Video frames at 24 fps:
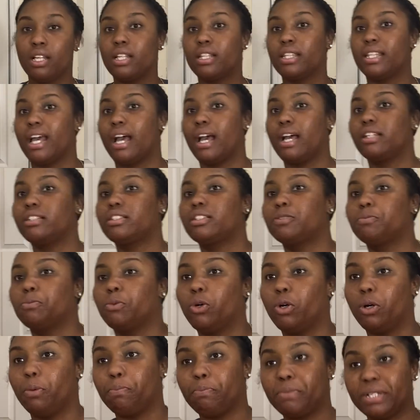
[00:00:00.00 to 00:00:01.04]
that
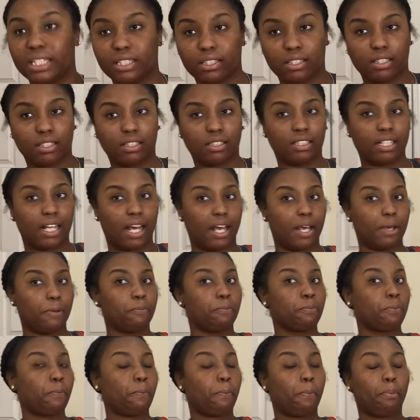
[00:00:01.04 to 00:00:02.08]
small business that
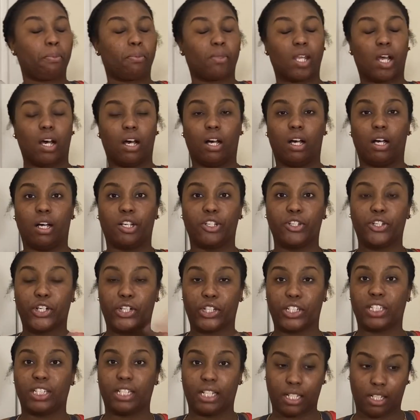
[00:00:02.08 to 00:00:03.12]
you're
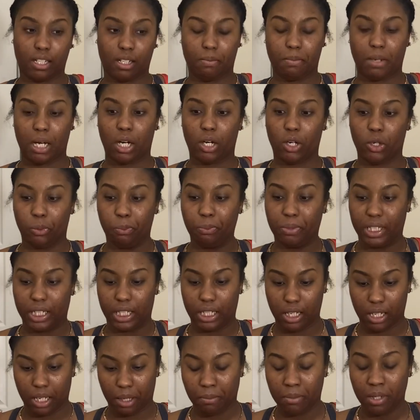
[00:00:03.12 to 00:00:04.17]
thinking about opening
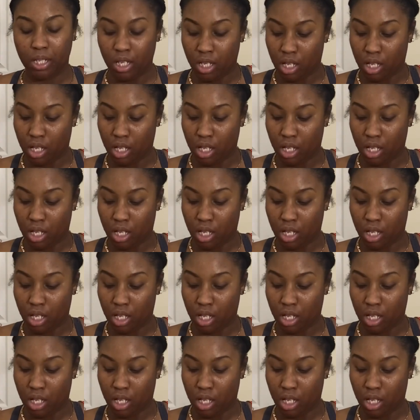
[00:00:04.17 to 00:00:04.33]
up.